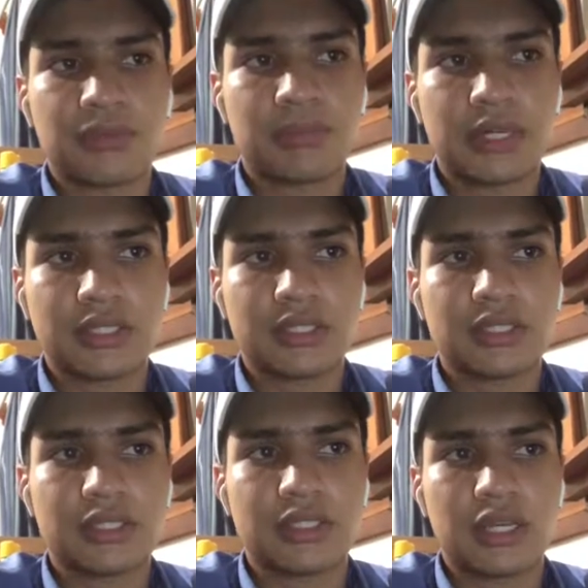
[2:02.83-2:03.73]
of
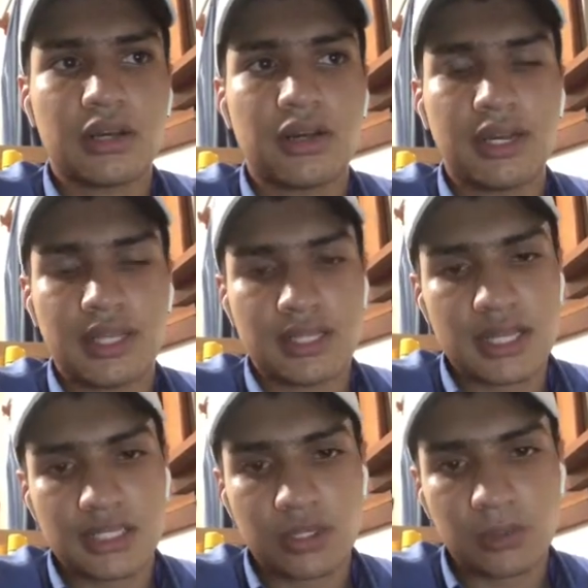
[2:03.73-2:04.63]
plagiarism: the
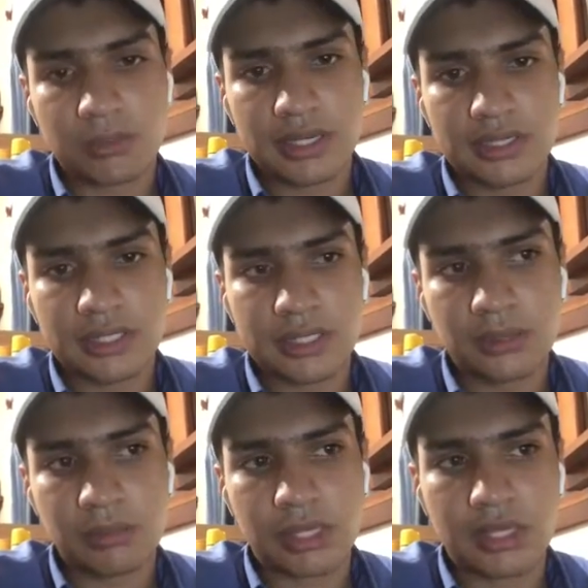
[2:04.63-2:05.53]
unintentional
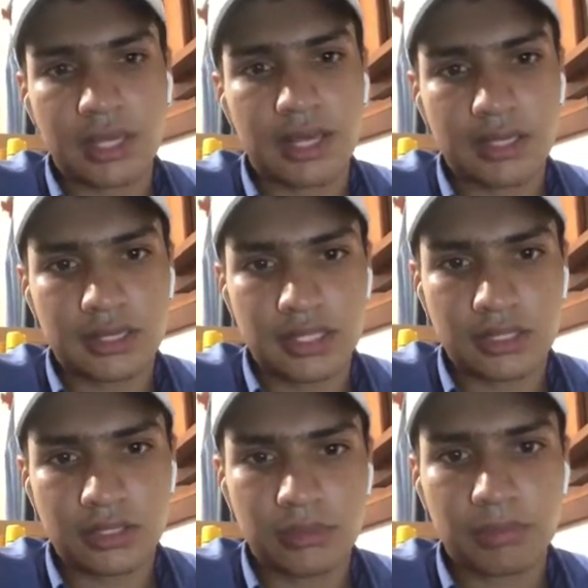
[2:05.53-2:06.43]
plagiarism and the
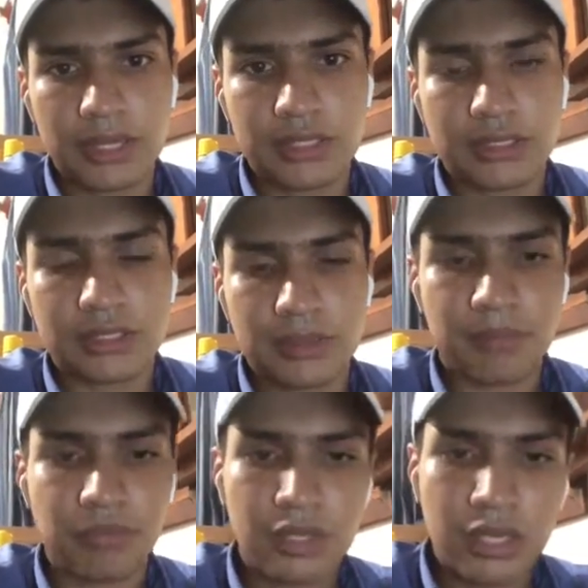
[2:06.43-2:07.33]
intentional plagiarism.
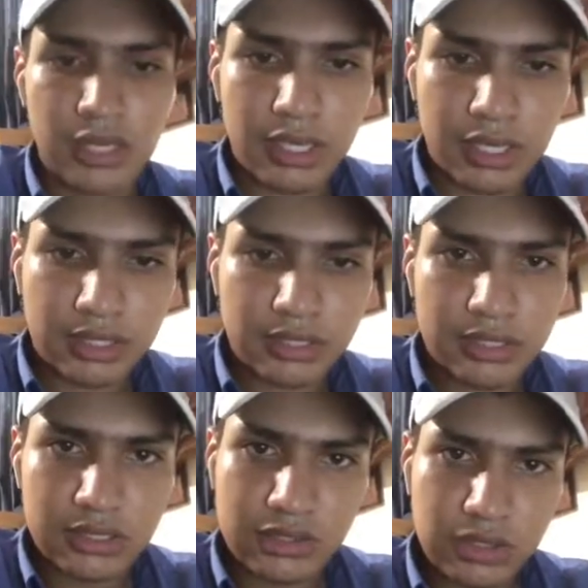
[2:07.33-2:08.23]
In
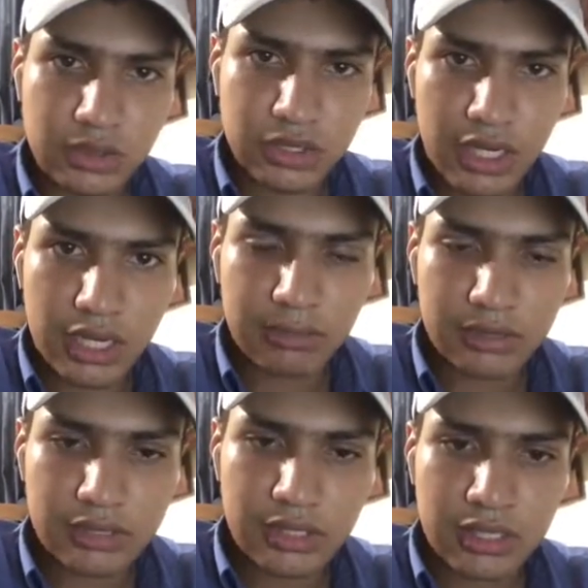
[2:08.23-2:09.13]
these 2
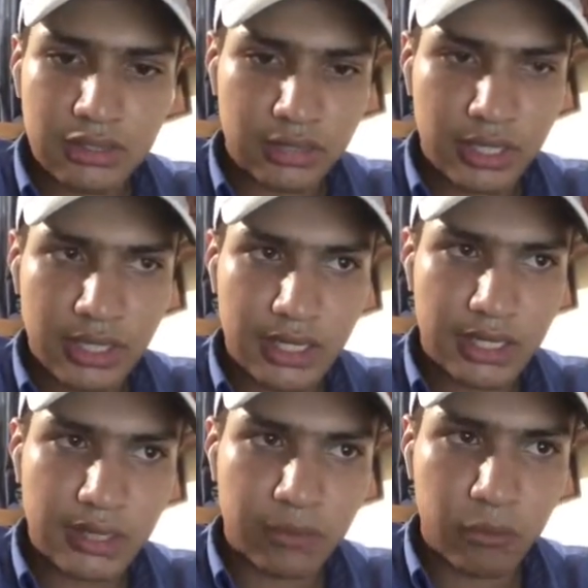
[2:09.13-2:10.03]
types,
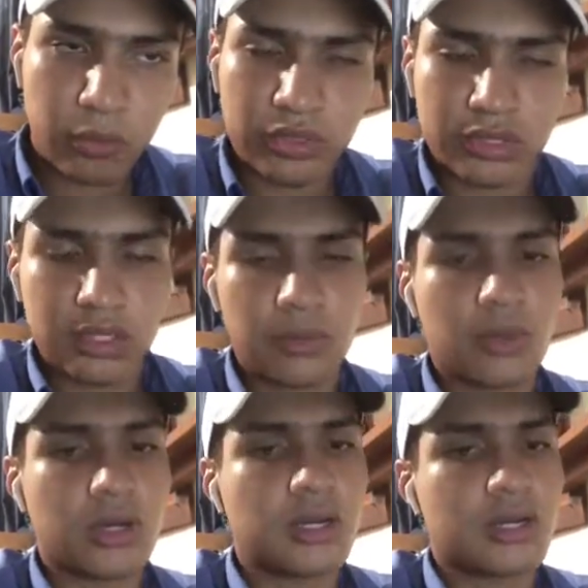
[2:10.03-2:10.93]
there
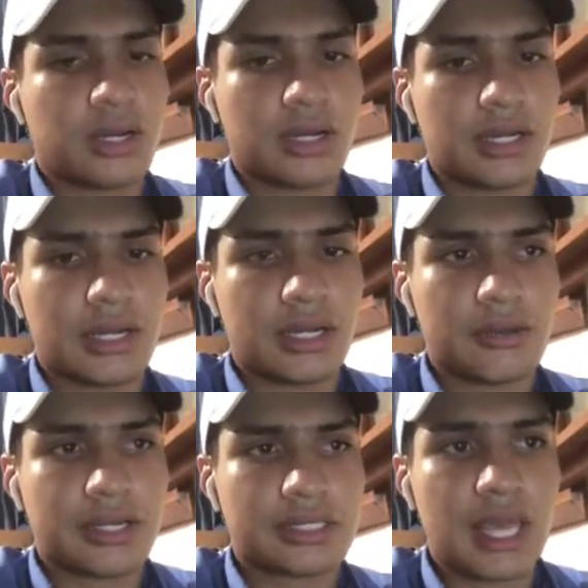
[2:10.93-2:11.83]
were a
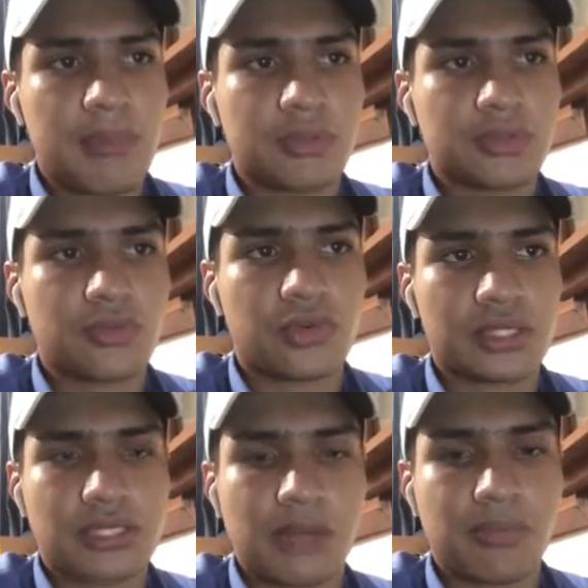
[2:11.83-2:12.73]
little examples. For
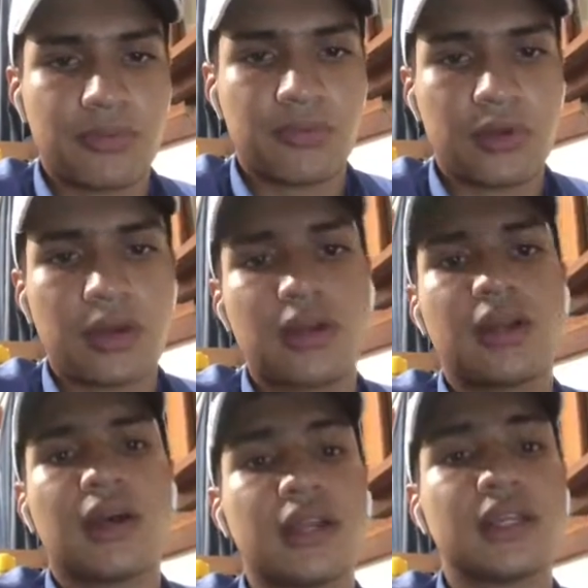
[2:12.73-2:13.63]
example, for
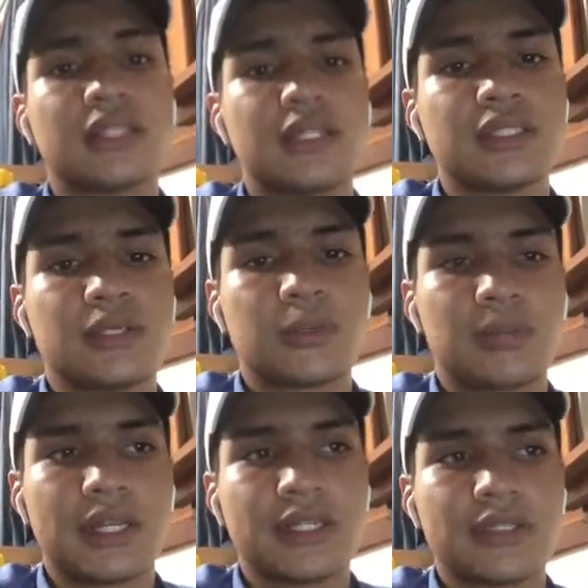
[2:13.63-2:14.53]
unintentional
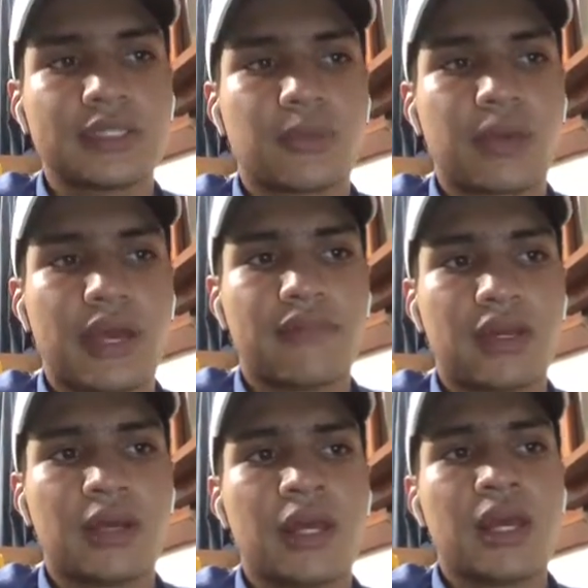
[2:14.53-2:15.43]
plagiarism, we have
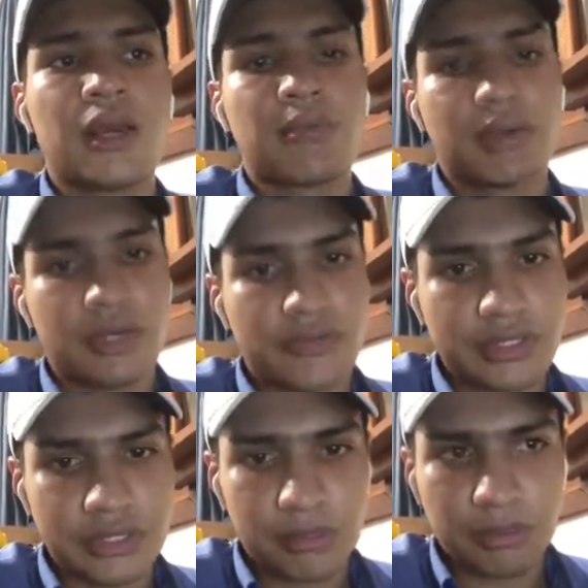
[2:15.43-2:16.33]
the
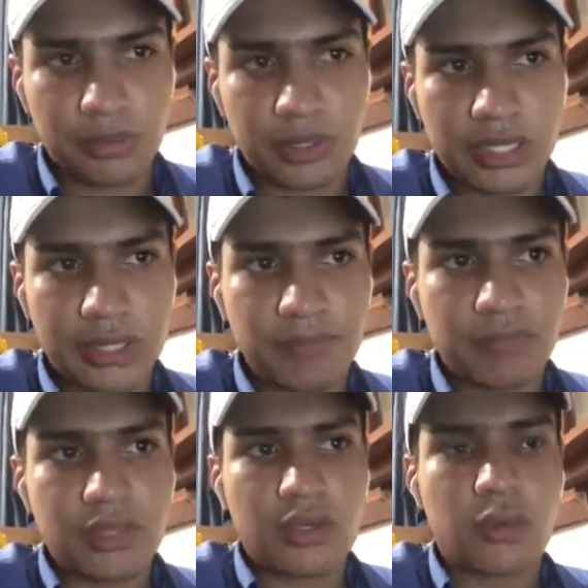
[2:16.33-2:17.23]
paraphrasing poorly,
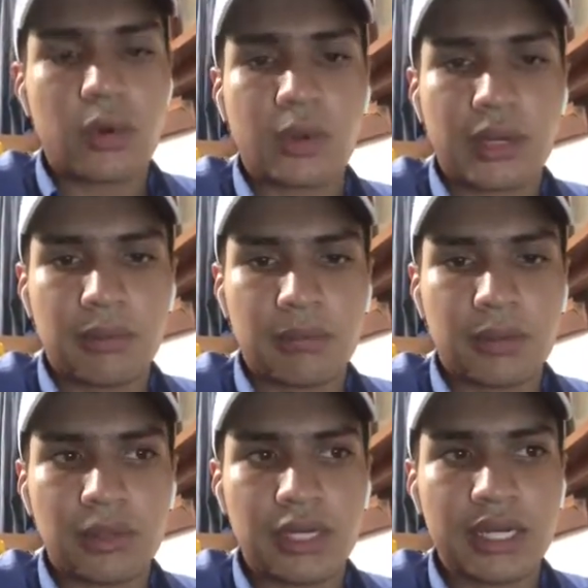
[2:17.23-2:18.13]
quoting
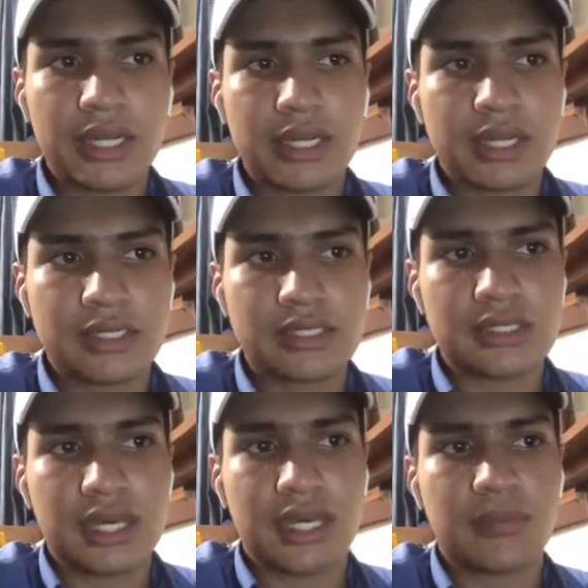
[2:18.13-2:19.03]
poorly, and
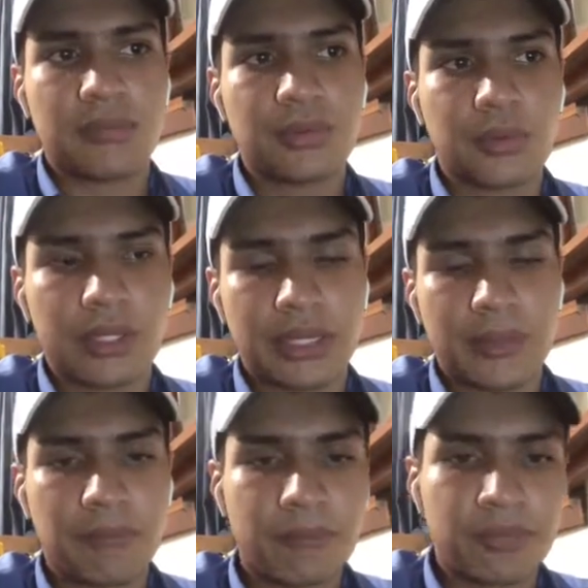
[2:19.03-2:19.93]
citing poorly.
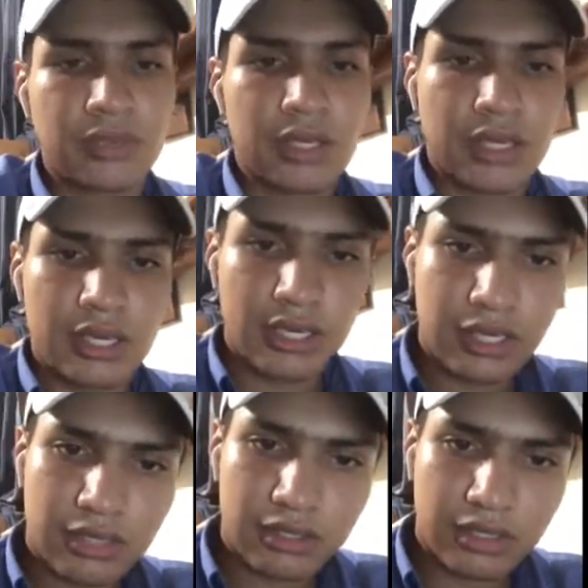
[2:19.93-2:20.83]

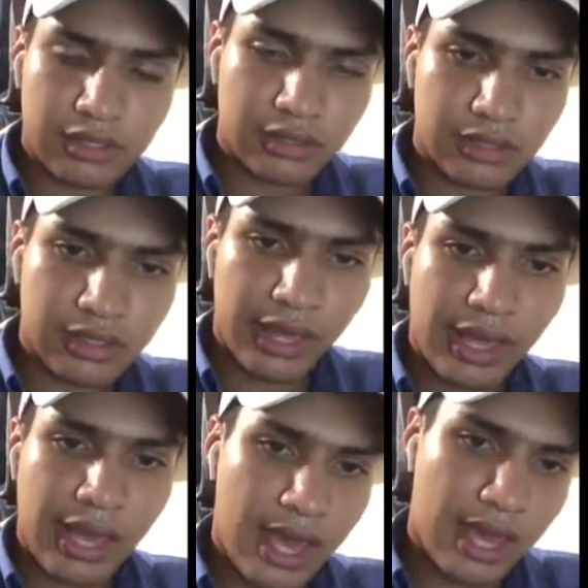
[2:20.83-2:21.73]
And
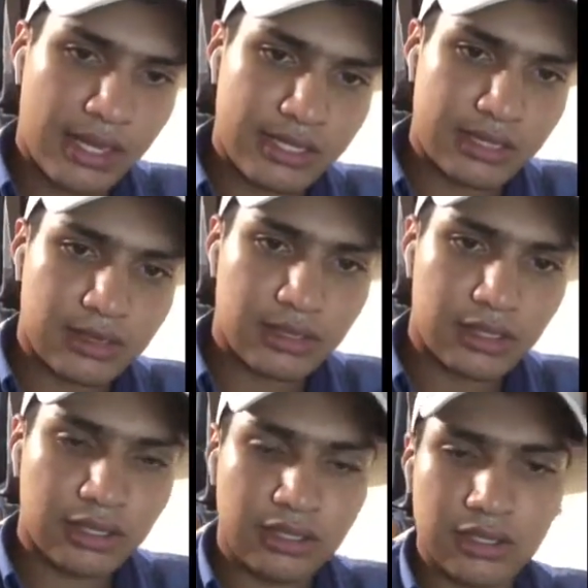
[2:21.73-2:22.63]
as
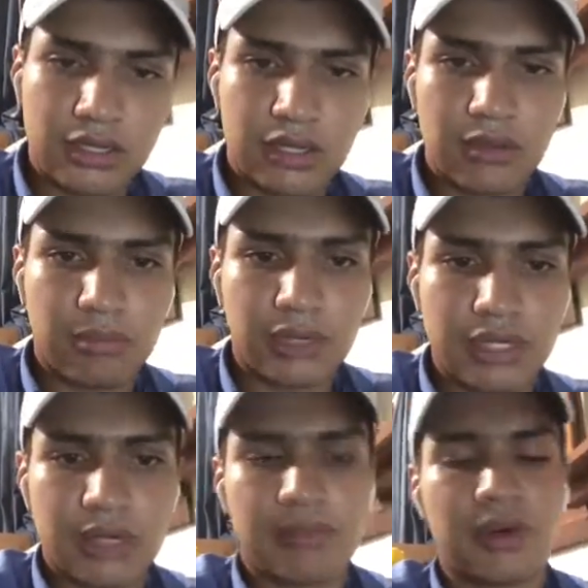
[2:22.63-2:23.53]
in the
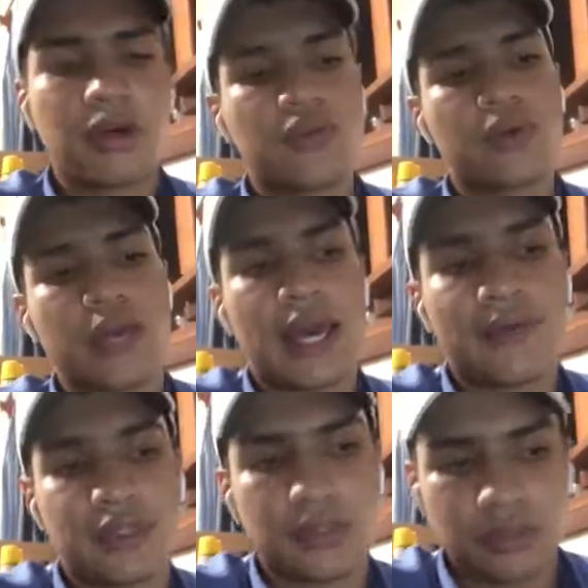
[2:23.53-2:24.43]
part above, we
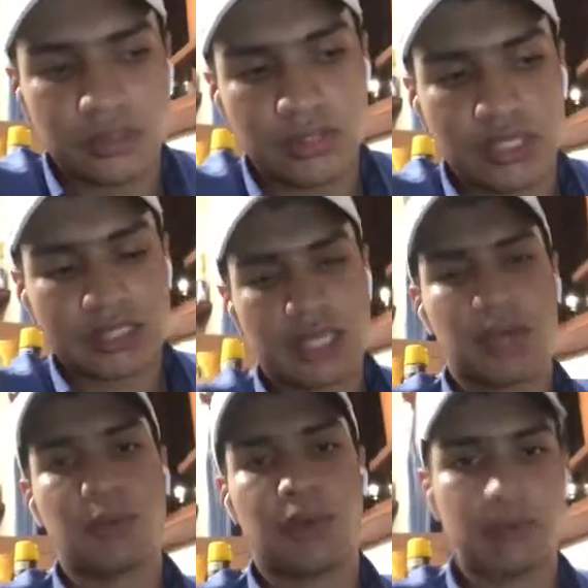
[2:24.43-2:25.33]
have to do the
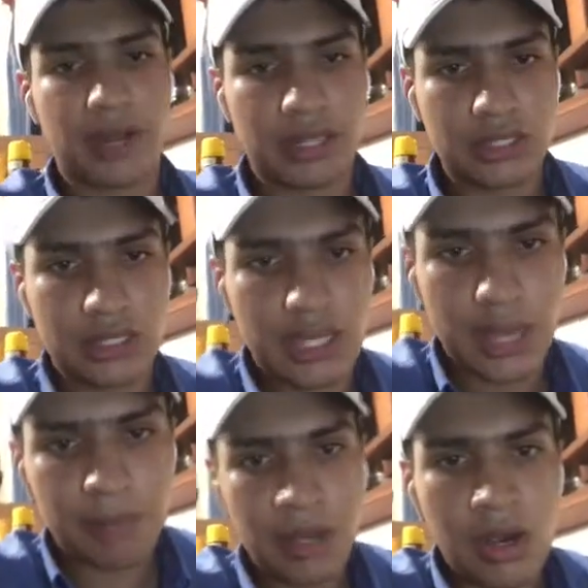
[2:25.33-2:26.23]
same. We read to
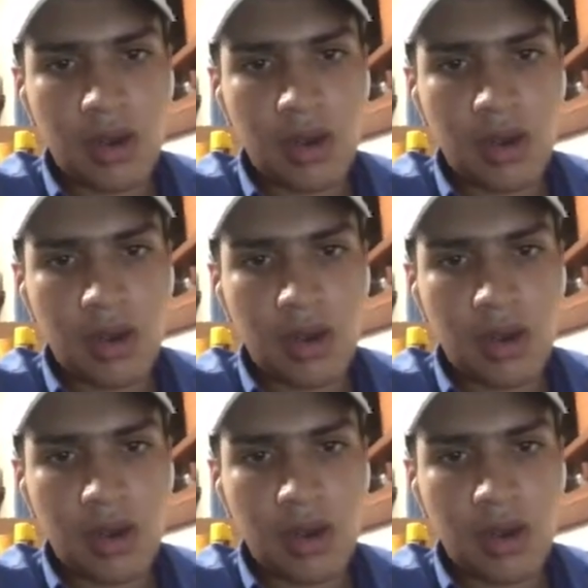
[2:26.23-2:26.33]
them